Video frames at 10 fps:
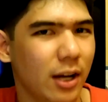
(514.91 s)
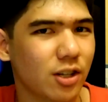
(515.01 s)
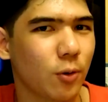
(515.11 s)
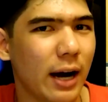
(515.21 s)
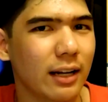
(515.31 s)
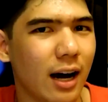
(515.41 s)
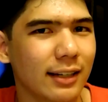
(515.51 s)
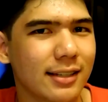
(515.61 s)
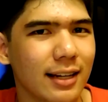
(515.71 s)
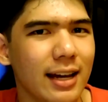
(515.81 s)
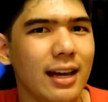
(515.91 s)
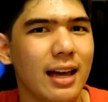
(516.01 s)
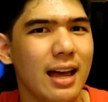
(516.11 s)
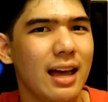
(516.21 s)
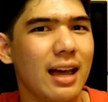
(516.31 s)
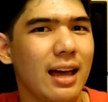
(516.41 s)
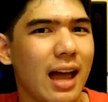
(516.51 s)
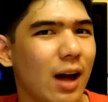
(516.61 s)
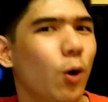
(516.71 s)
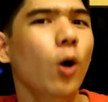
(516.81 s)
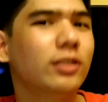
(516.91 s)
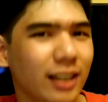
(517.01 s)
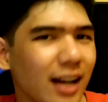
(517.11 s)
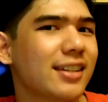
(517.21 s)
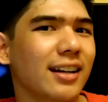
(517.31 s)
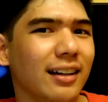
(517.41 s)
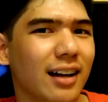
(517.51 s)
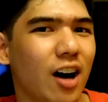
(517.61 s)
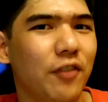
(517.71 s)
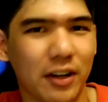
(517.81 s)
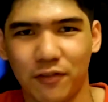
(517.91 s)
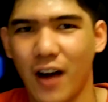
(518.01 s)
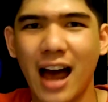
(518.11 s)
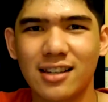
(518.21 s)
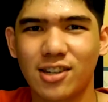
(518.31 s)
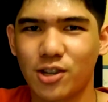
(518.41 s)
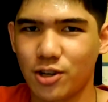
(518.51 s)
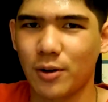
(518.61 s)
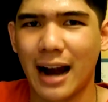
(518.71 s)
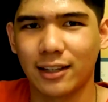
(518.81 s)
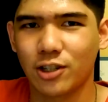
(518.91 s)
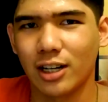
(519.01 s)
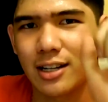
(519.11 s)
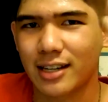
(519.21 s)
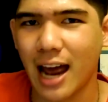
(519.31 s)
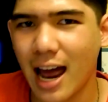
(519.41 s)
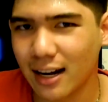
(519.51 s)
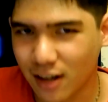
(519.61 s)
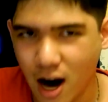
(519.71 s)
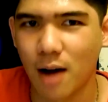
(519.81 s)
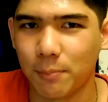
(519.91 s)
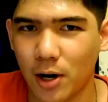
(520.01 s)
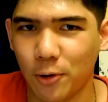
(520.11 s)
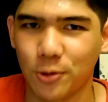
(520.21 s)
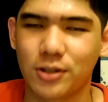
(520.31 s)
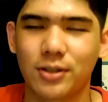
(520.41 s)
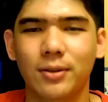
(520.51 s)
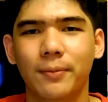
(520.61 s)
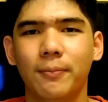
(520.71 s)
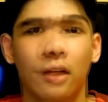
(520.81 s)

Because quite honestly, who doesn't love advanced strategies and combos?